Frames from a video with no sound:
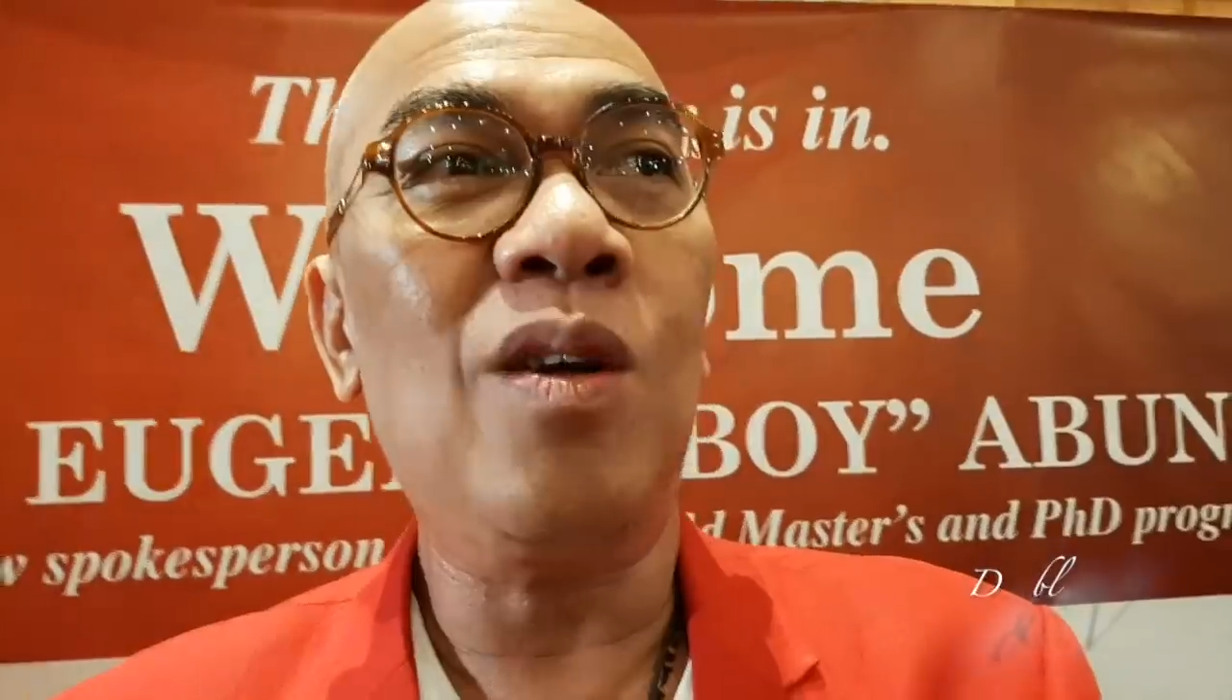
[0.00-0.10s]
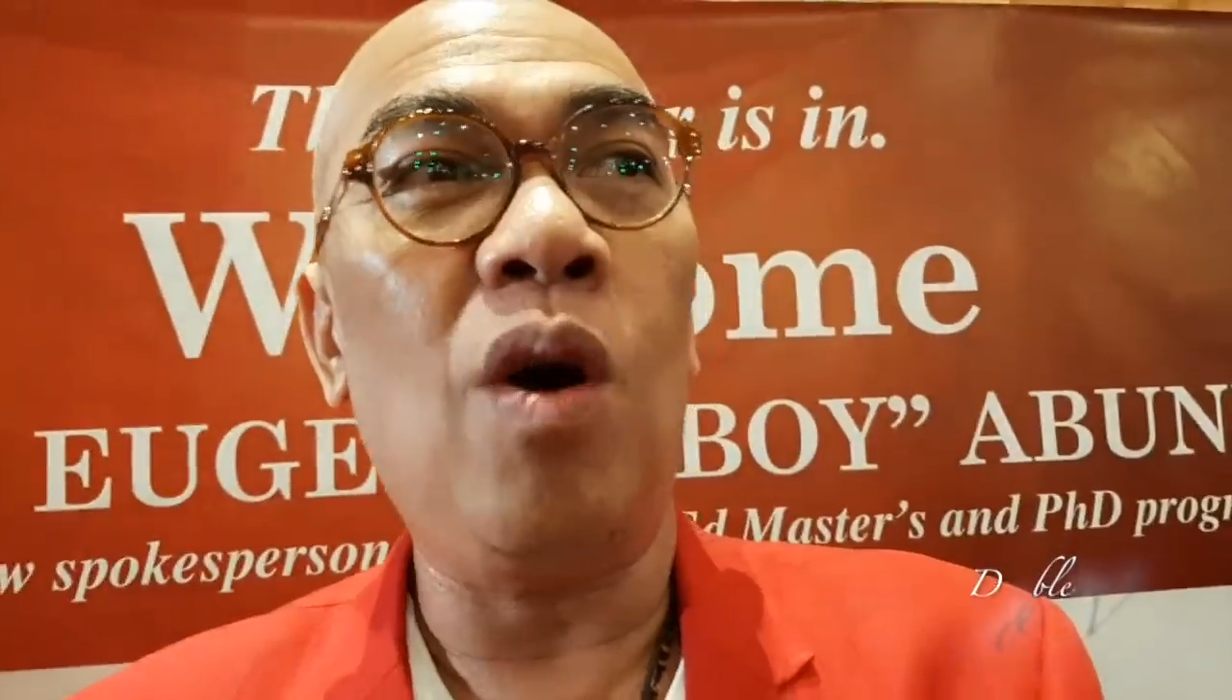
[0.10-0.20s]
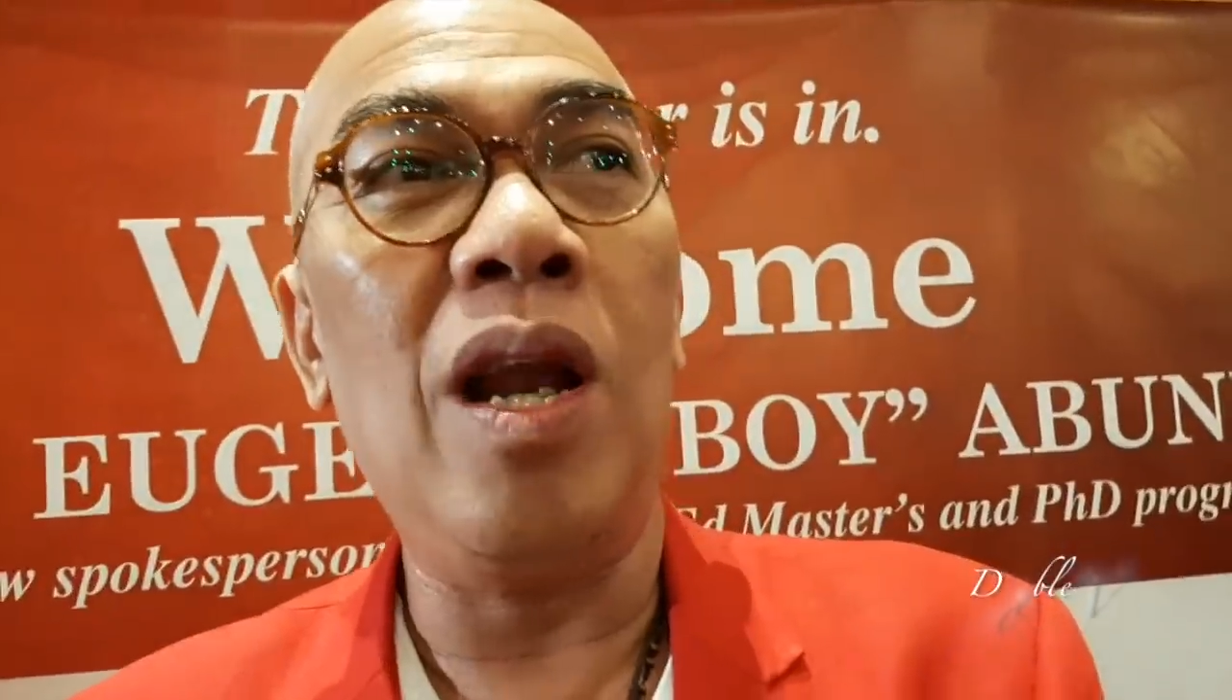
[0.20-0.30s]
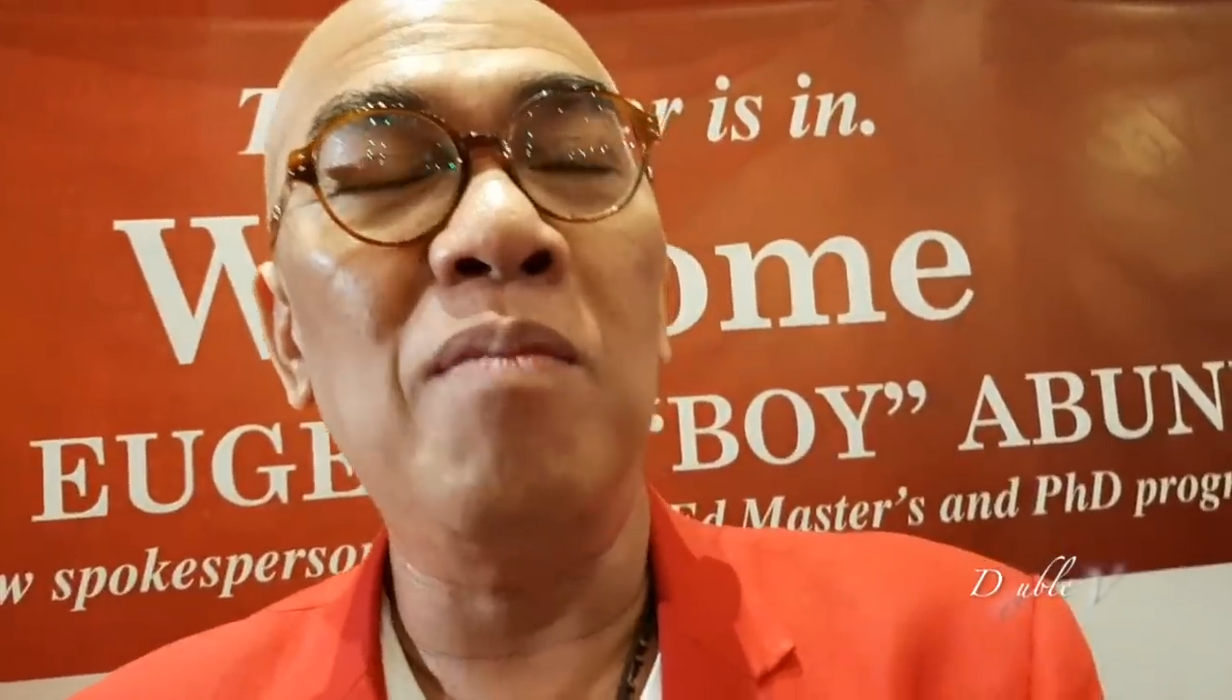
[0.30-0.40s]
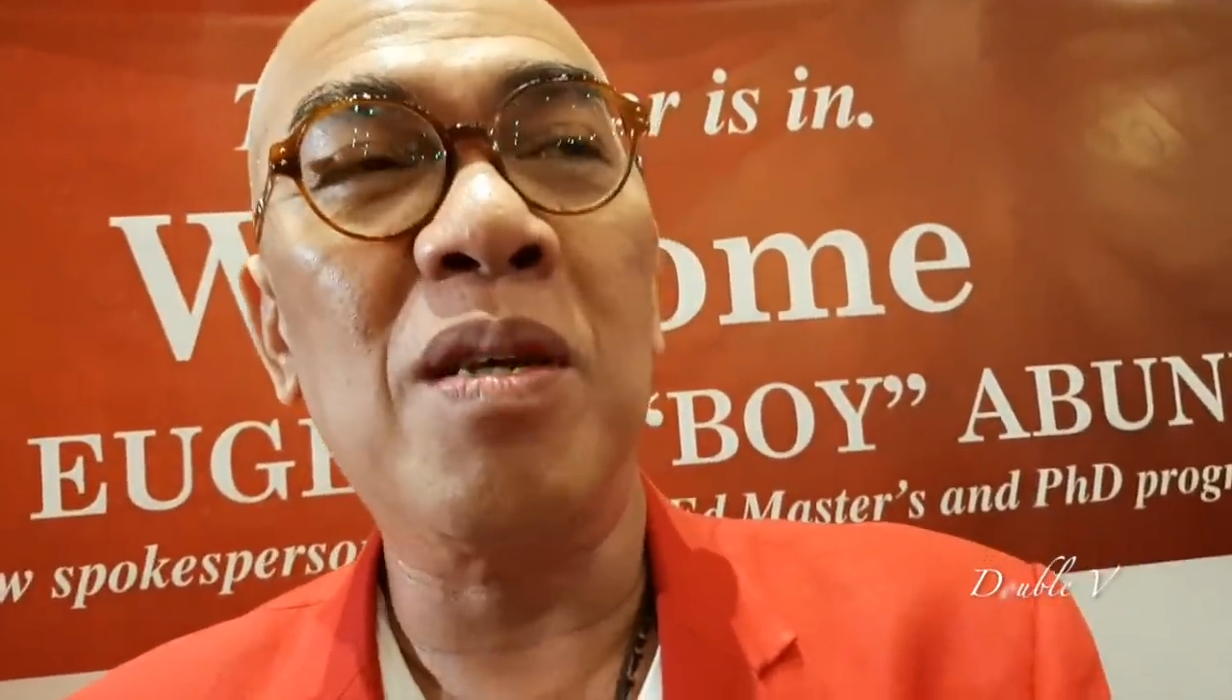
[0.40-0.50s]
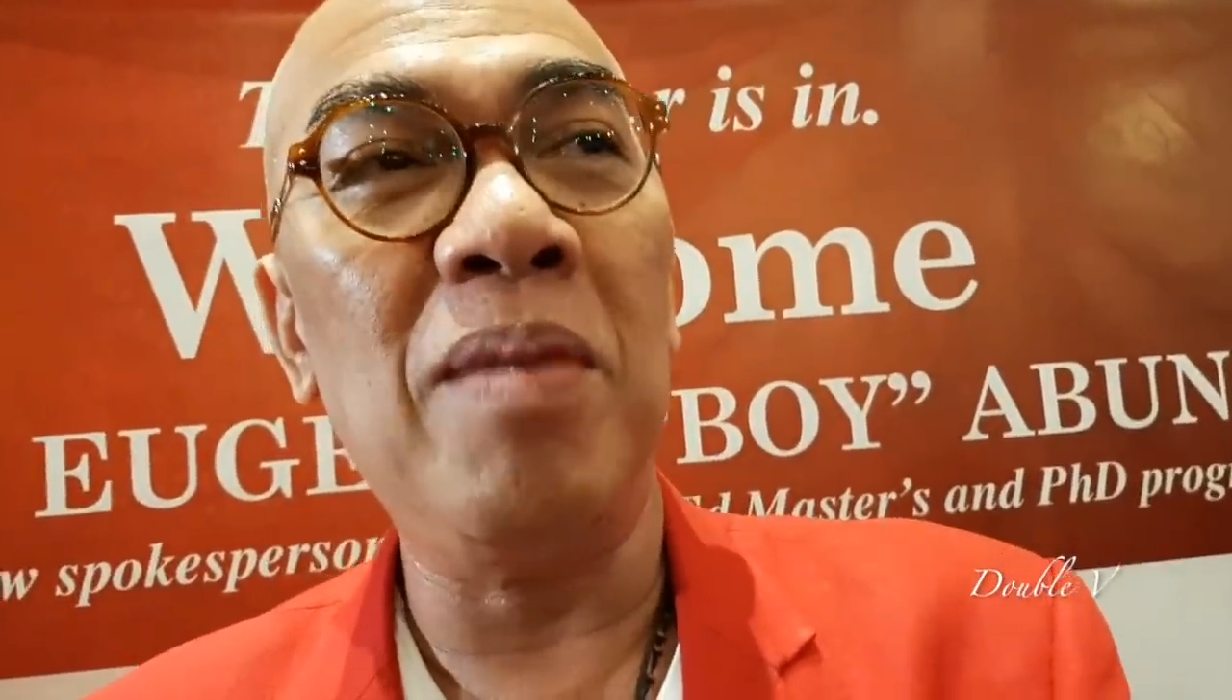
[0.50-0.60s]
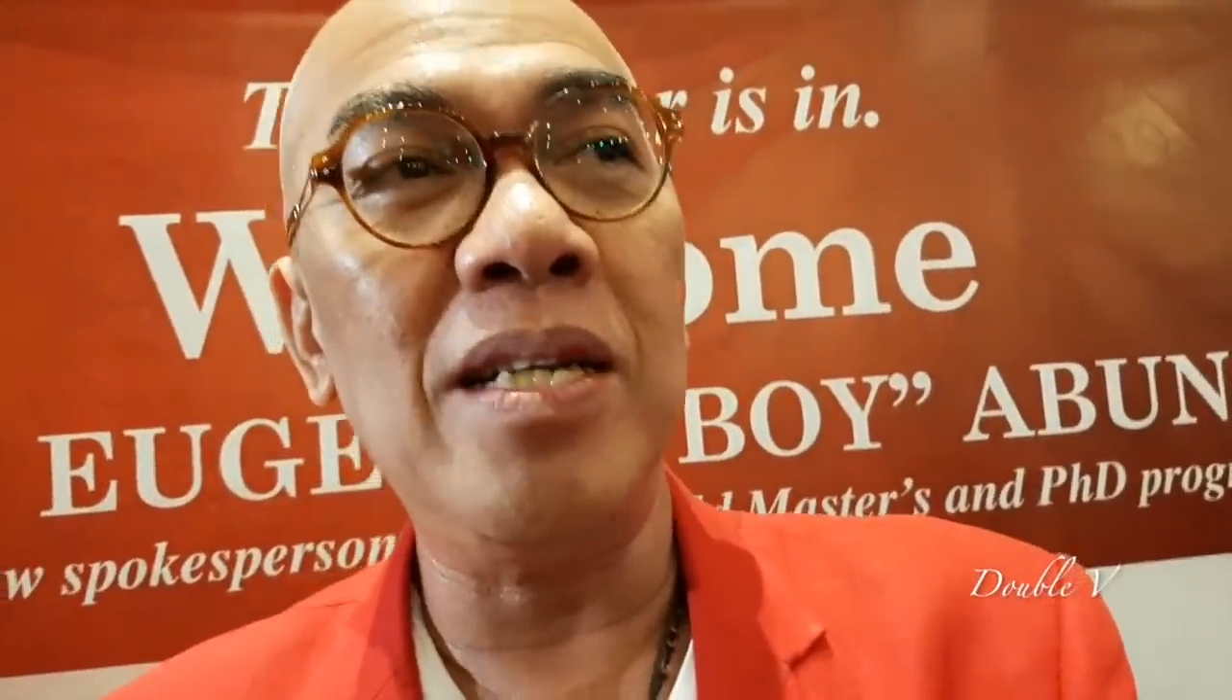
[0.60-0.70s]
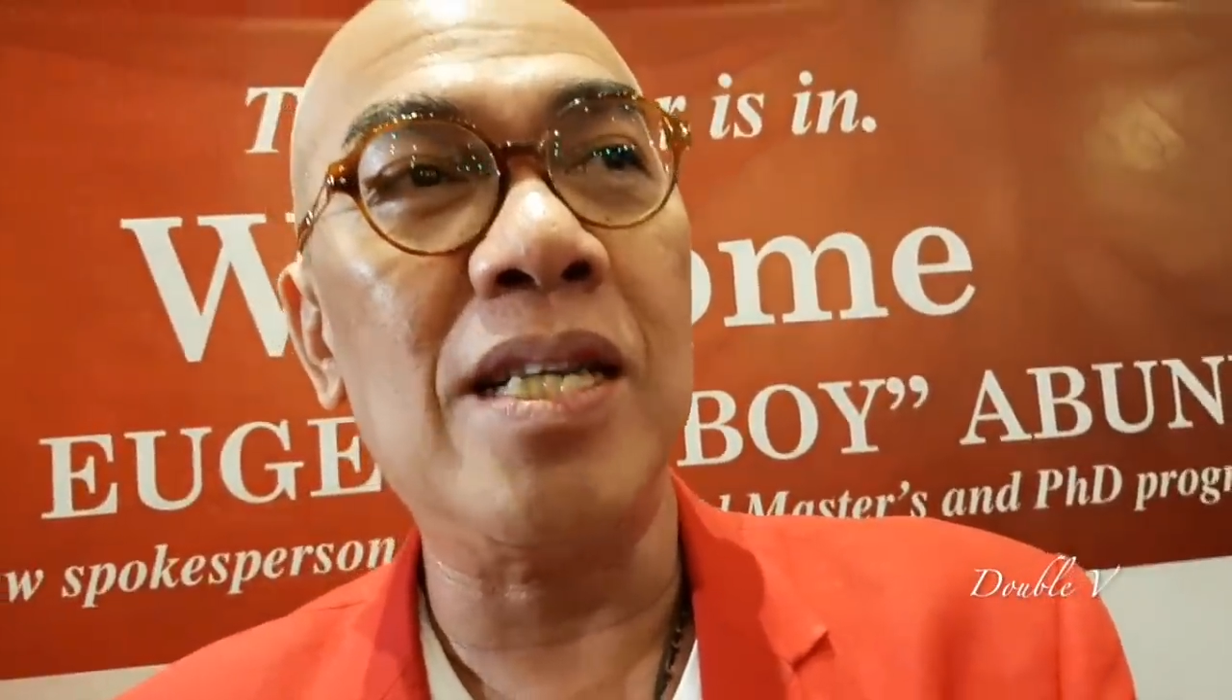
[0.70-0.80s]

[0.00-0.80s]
ko alam. Somebody